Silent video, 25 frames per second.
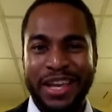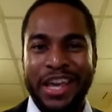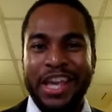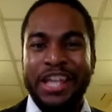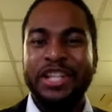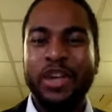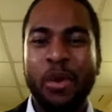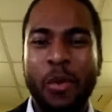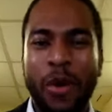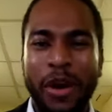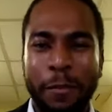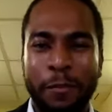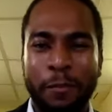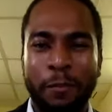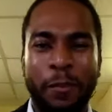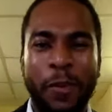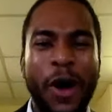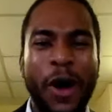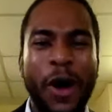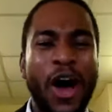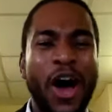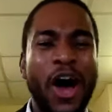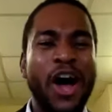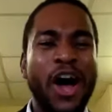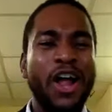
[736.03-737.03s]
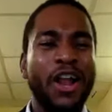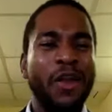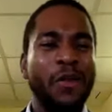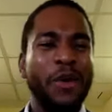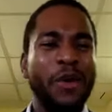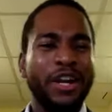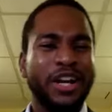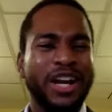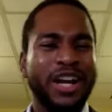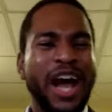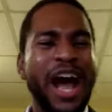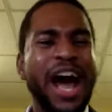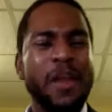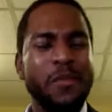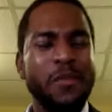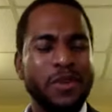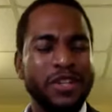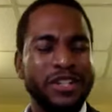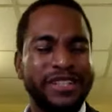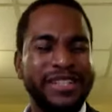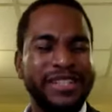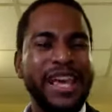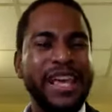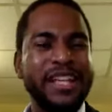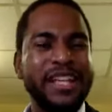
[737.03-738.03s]
So, what Paul, what God
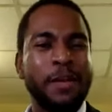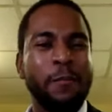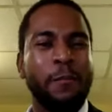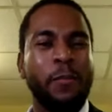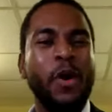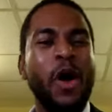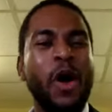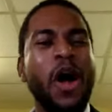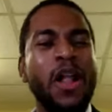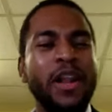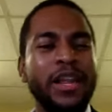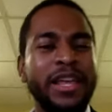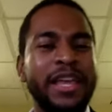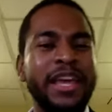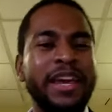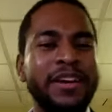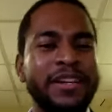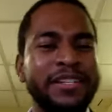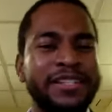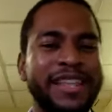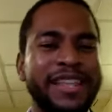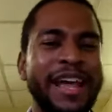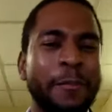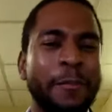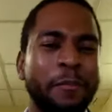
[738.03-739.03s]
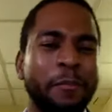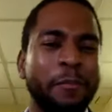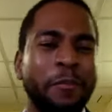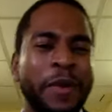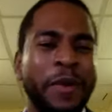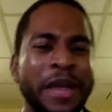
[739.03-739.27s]
was saying to Paul here is that